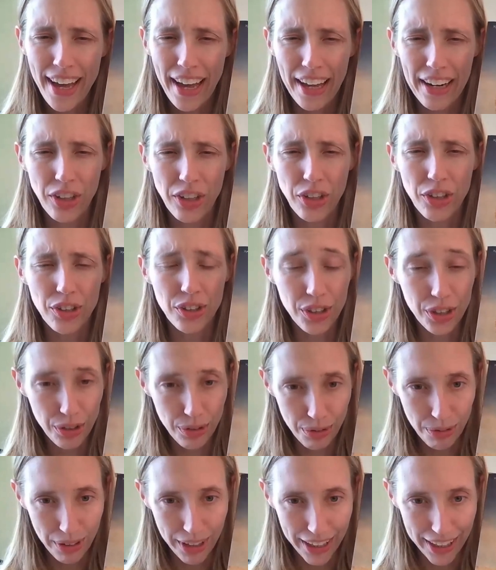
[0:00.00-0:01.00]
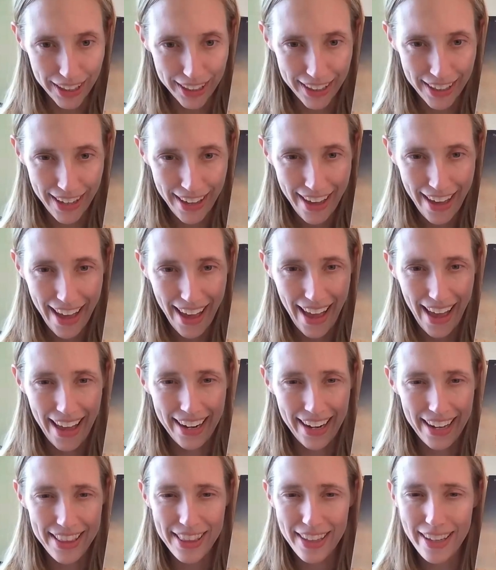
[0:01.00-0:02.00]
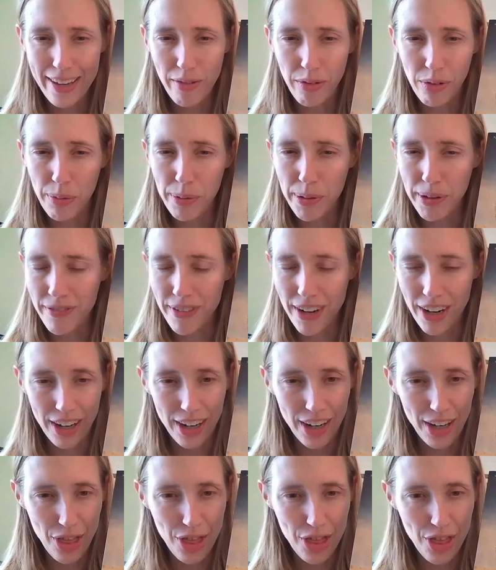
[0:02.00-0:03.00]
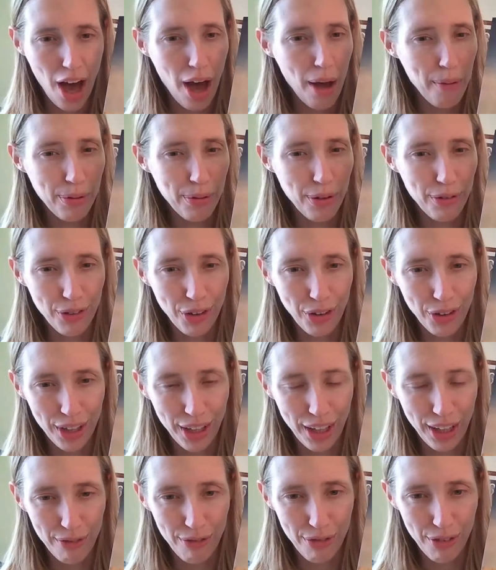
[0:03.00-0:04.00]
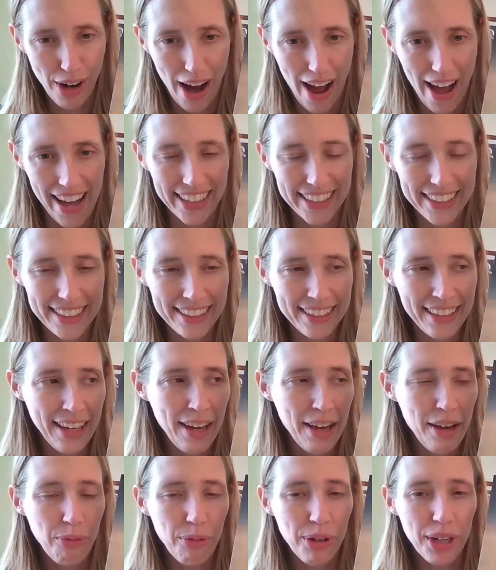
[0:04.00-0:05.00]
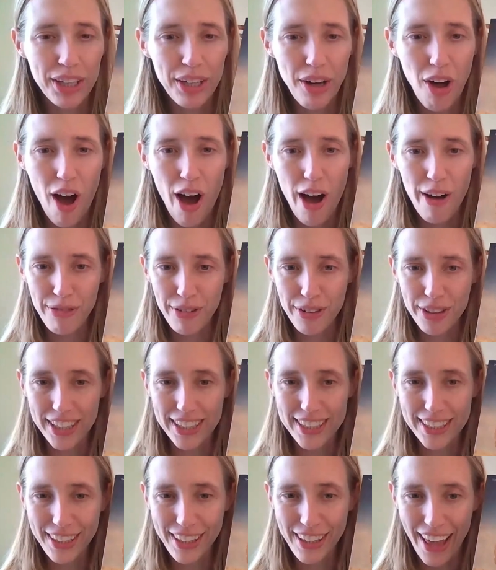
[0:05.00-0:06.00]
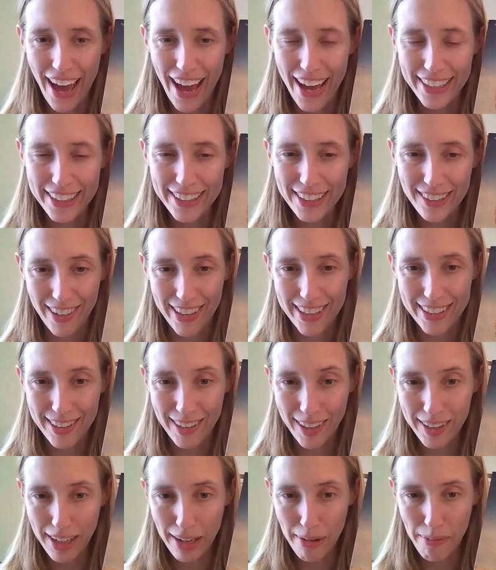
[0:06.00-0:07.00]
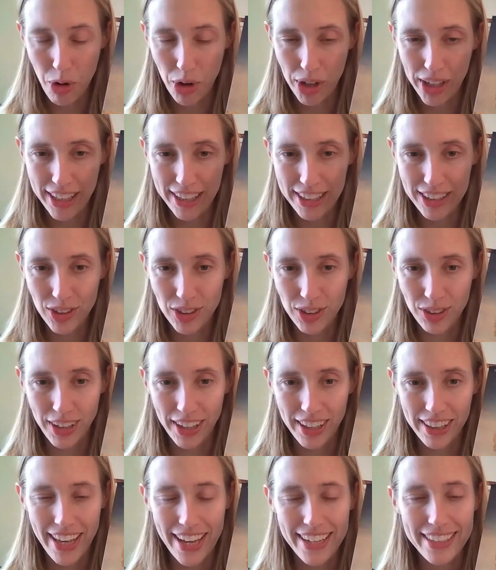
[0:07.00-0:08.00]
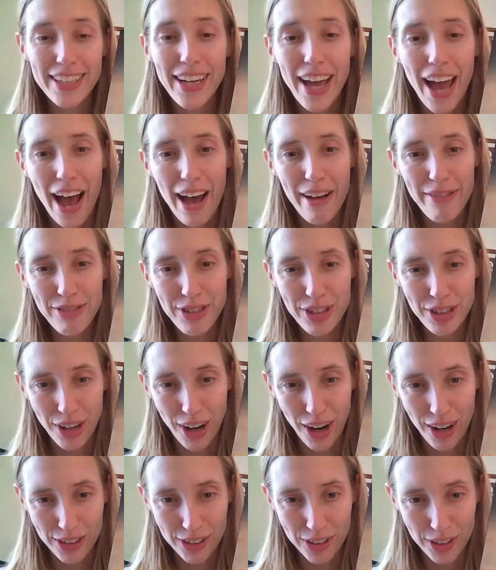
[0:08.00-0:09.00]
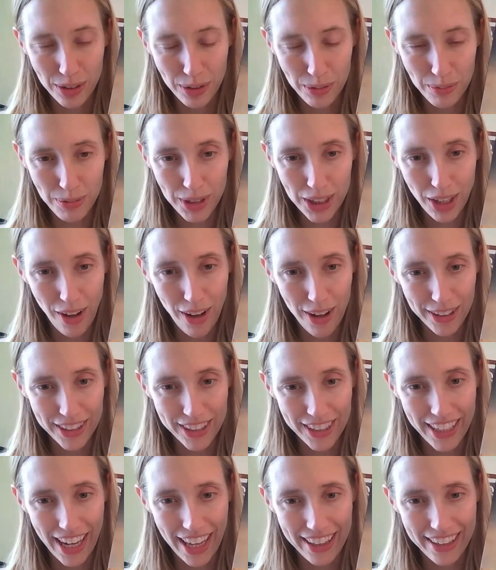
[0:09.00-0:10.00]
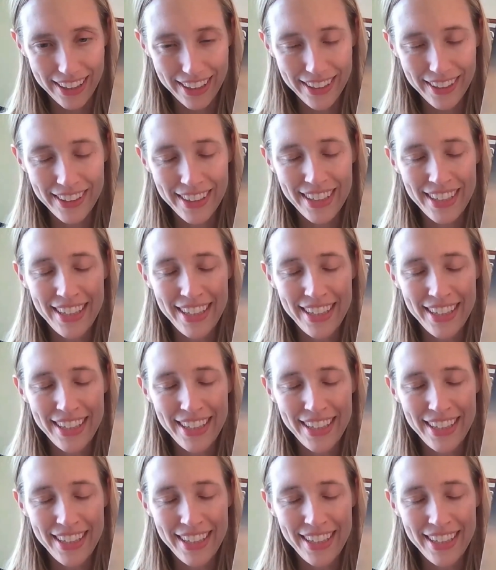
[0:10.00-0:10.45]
and a good read. And I think it will be very thought-provoking for us. We're going to offer this class on Sunday mornings during Lent after our Zooms all together